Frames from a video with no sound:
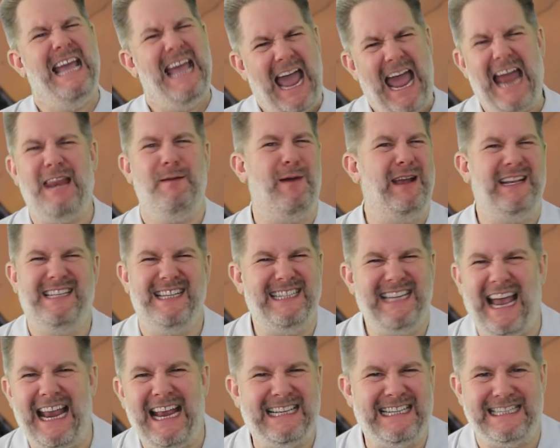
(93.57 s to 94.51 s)
Anyway,
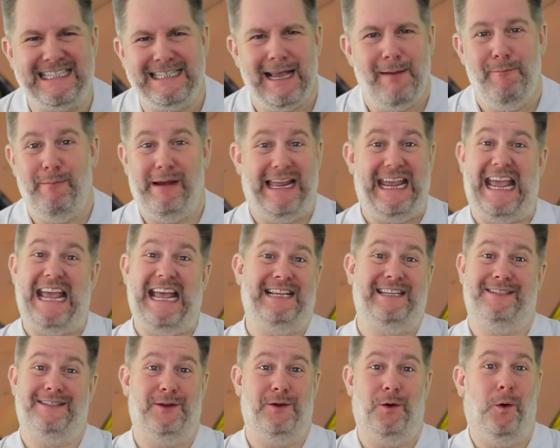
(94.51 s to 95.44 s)
today's assembly
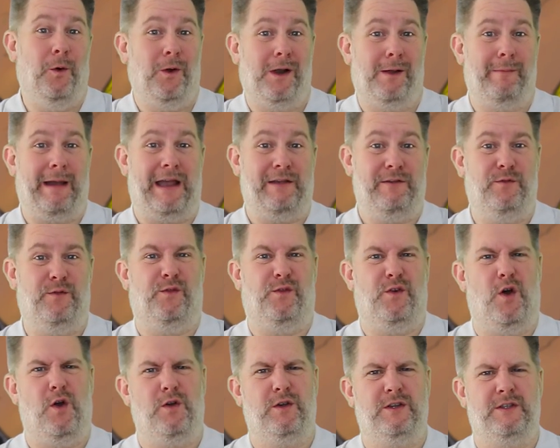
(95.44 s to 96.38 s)
isn't all about
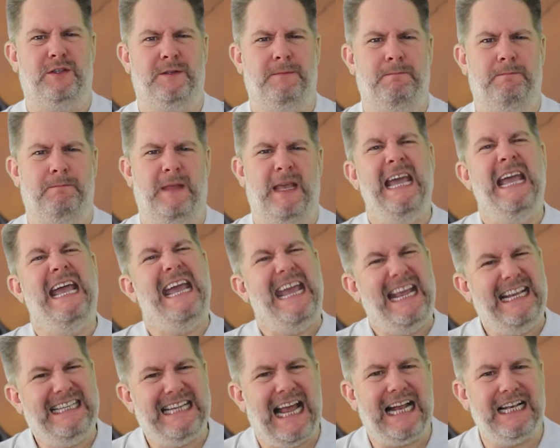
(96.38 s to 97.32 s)
frogs.
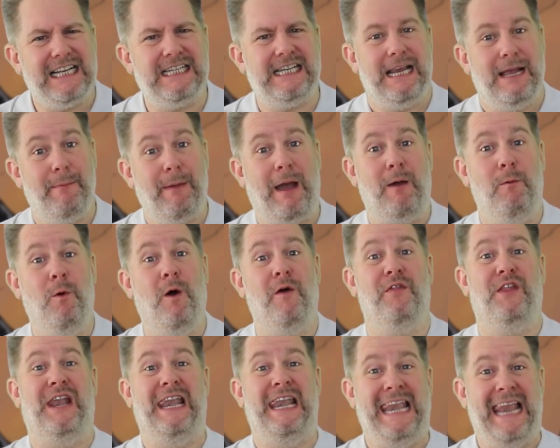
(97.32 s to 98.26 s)
It's actually about what
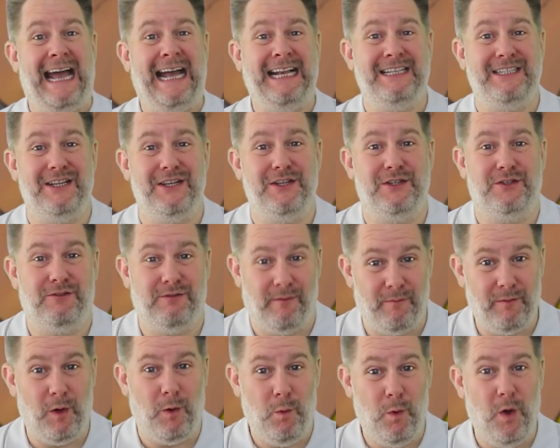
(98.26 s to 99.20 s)
the letters
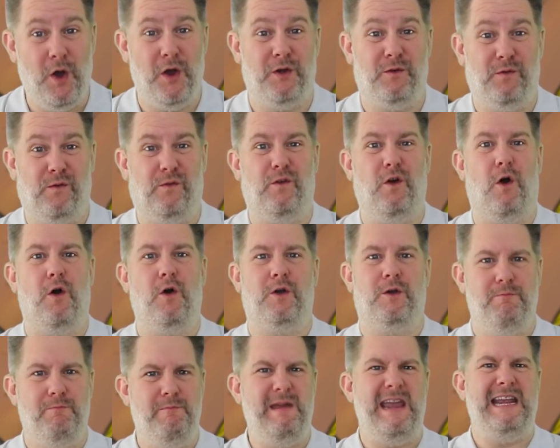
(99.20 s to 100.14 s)
from the word
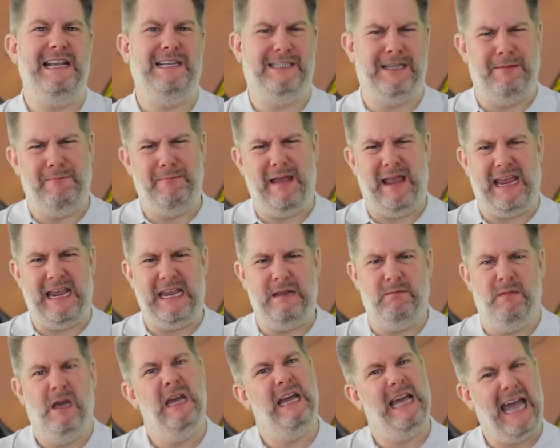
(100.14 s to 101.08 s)
frog mean to me
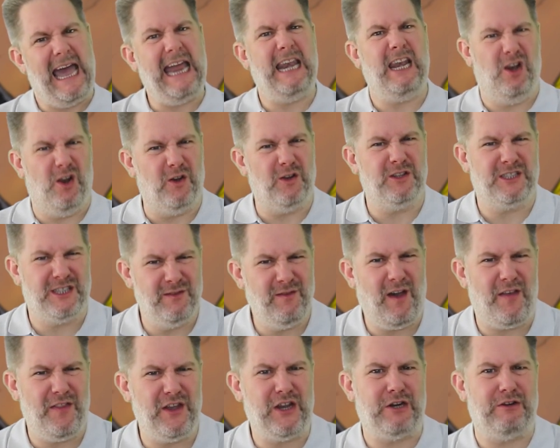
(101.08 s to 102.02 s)
and lots of
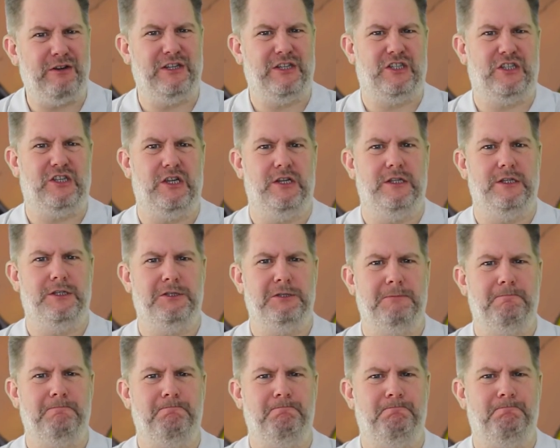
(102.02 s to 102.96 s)
other Christians.
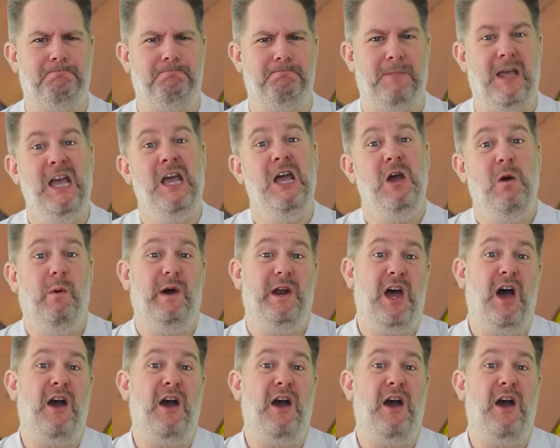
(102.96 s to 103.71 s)
When